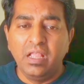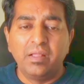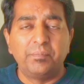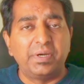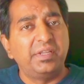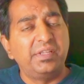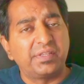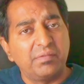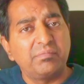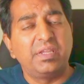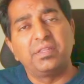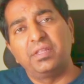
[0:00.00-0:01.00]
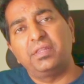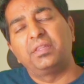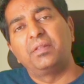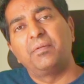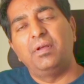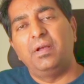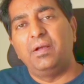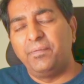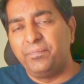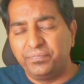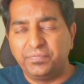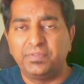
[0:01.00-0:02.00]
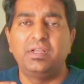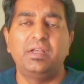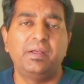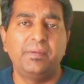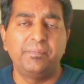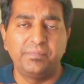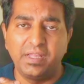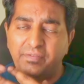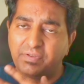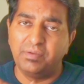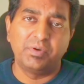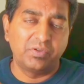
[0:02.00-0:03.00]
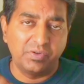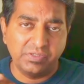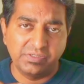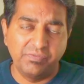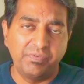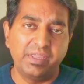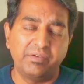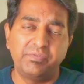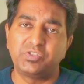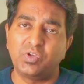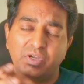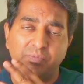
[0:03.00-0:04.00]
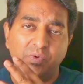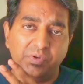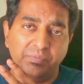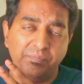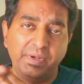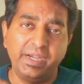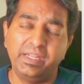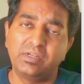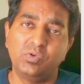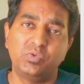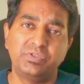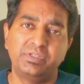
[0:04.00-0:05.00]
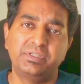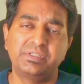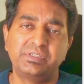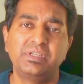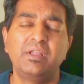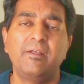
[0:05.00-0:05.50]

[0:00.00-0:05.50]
but in some cases, I have come across where we talk about blade enclosures,